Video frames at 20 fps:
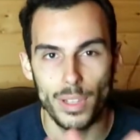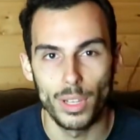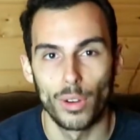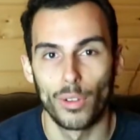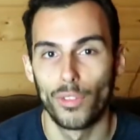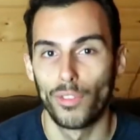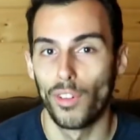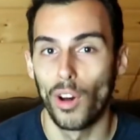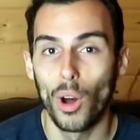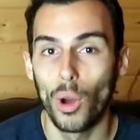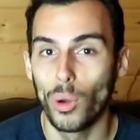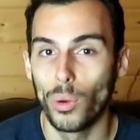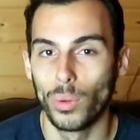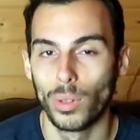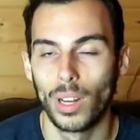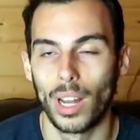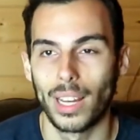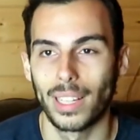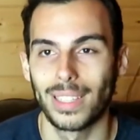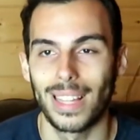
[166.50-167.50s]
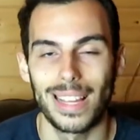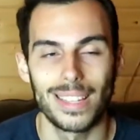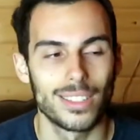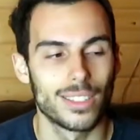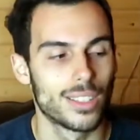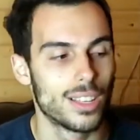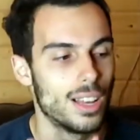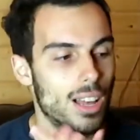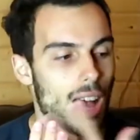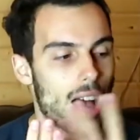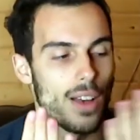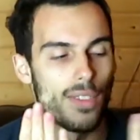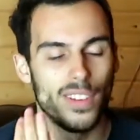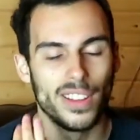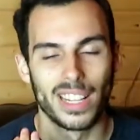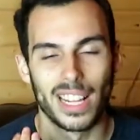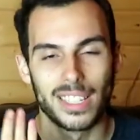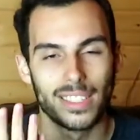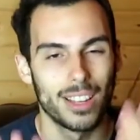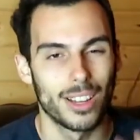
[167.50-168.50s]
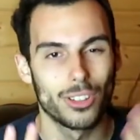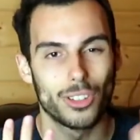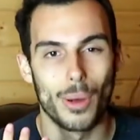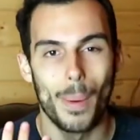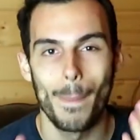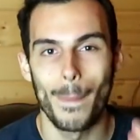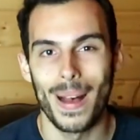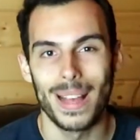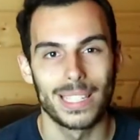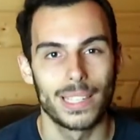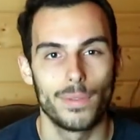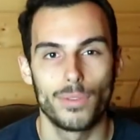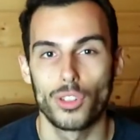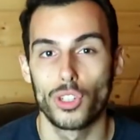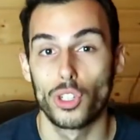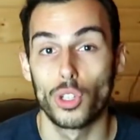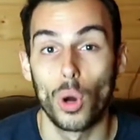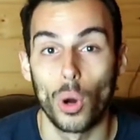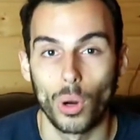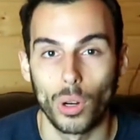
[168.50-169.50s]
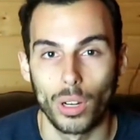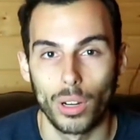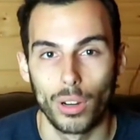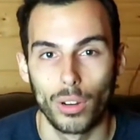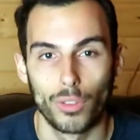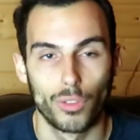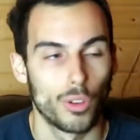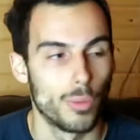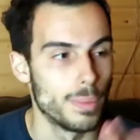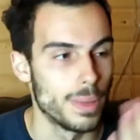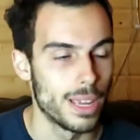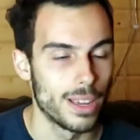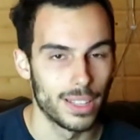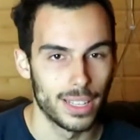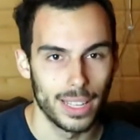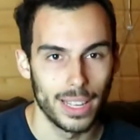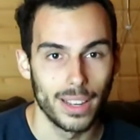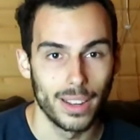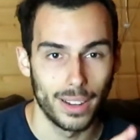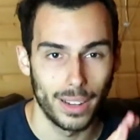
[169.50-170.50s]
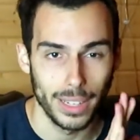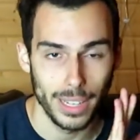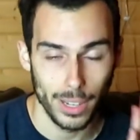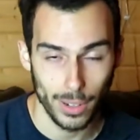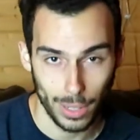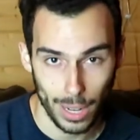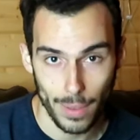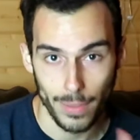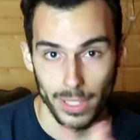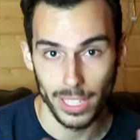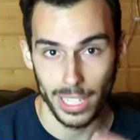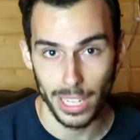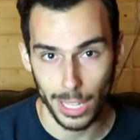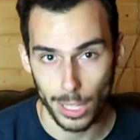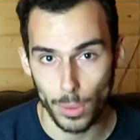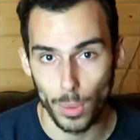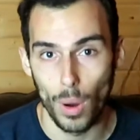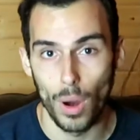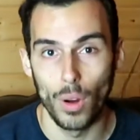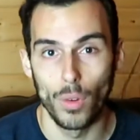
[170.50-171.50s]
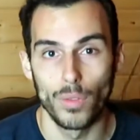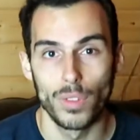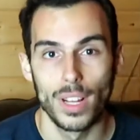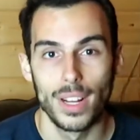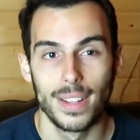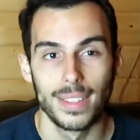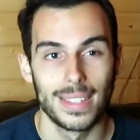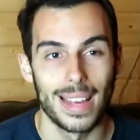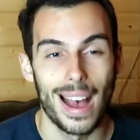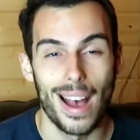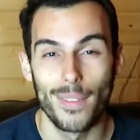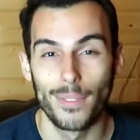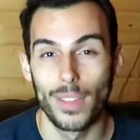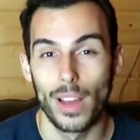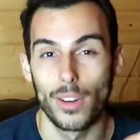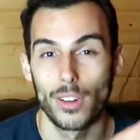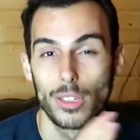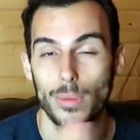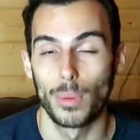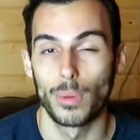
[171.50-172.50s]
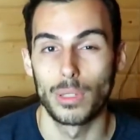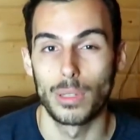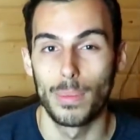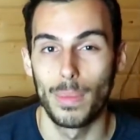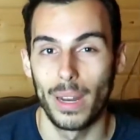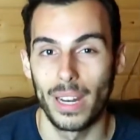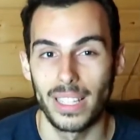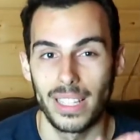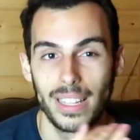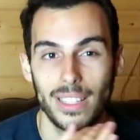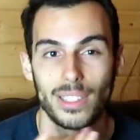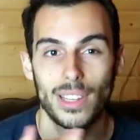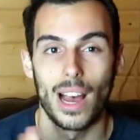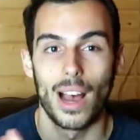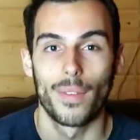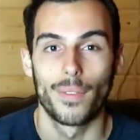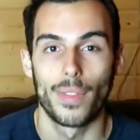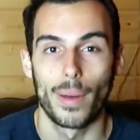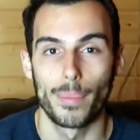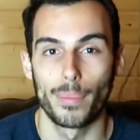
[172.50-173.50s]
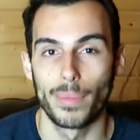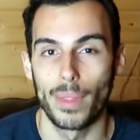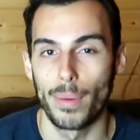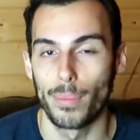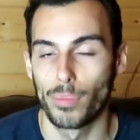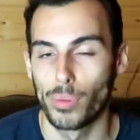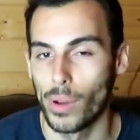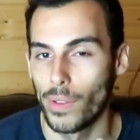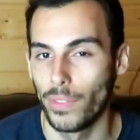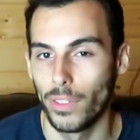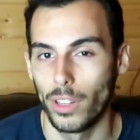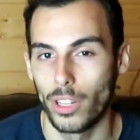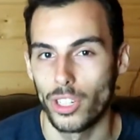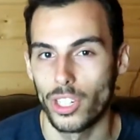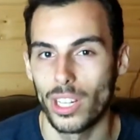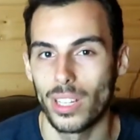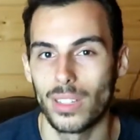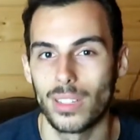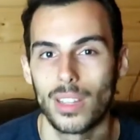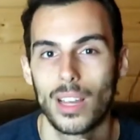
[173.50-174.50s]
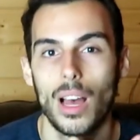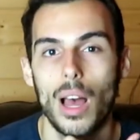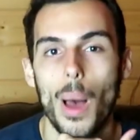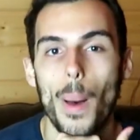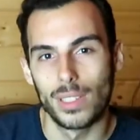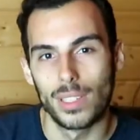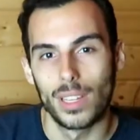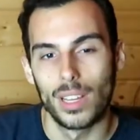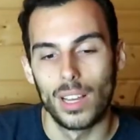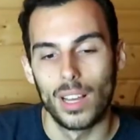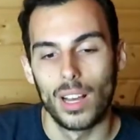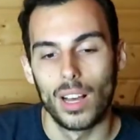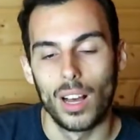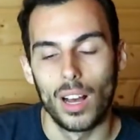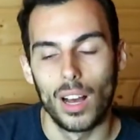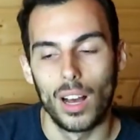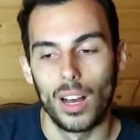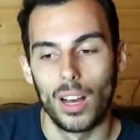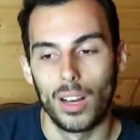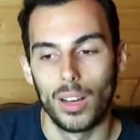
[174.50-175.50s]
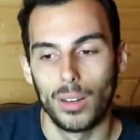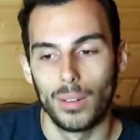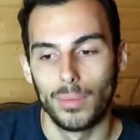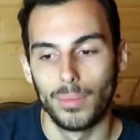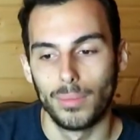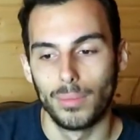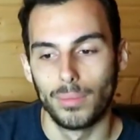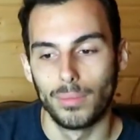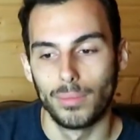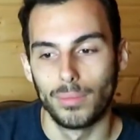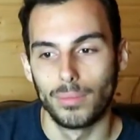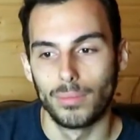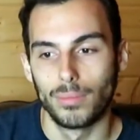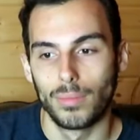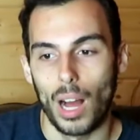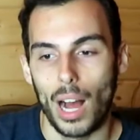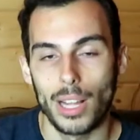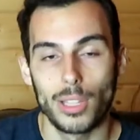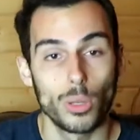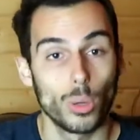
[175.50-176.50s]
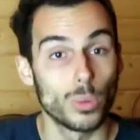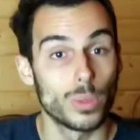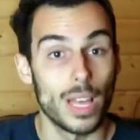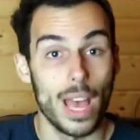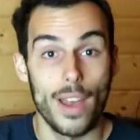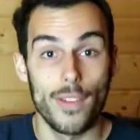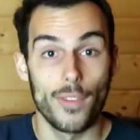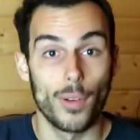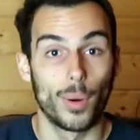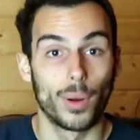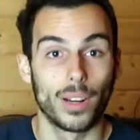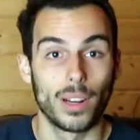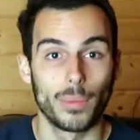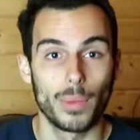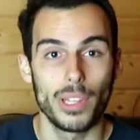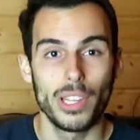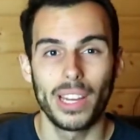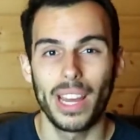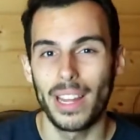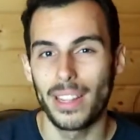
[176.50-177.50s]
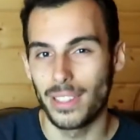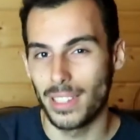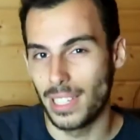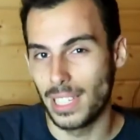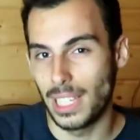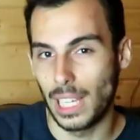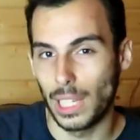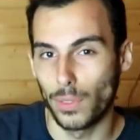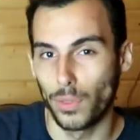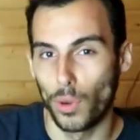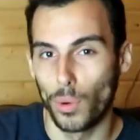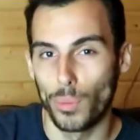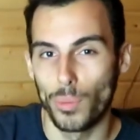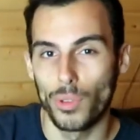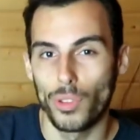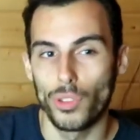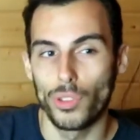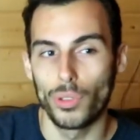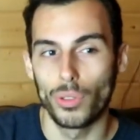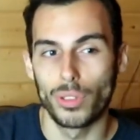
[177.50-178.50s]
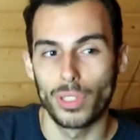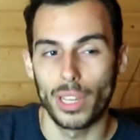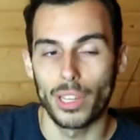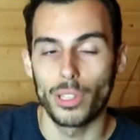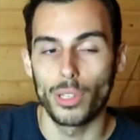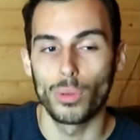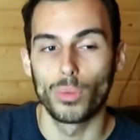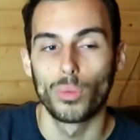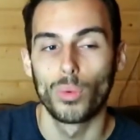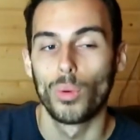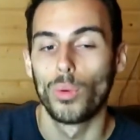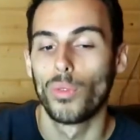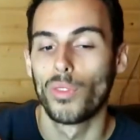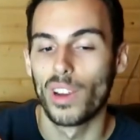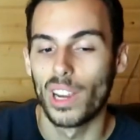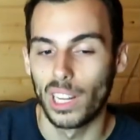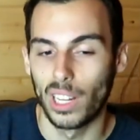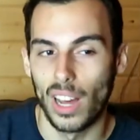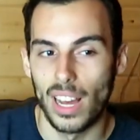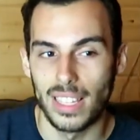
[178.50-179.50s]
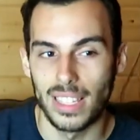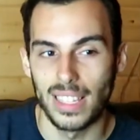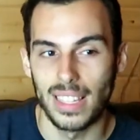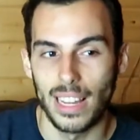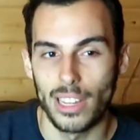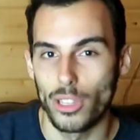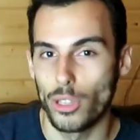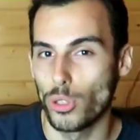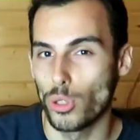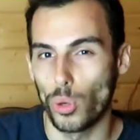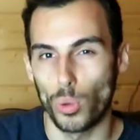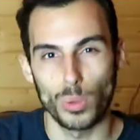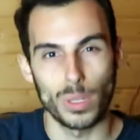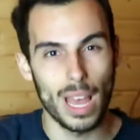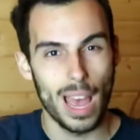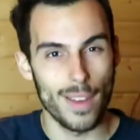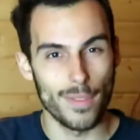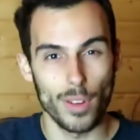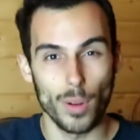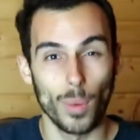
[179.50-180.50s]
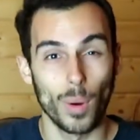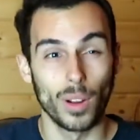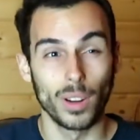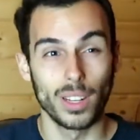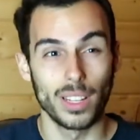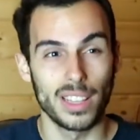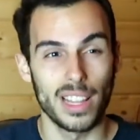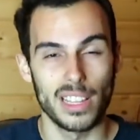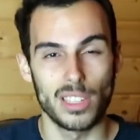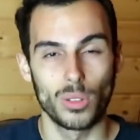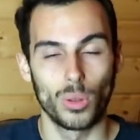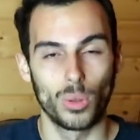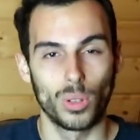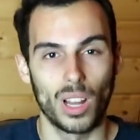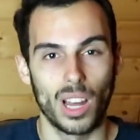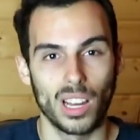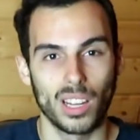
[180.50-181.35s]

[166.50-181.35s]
your phone, like I think that's such a massive shock from year 11 to year 12 to have that responsibility and to have that, you know, privileges. I talk to everyone, and when you get into sixth form, something you will realise is that you talk to everyone. There's not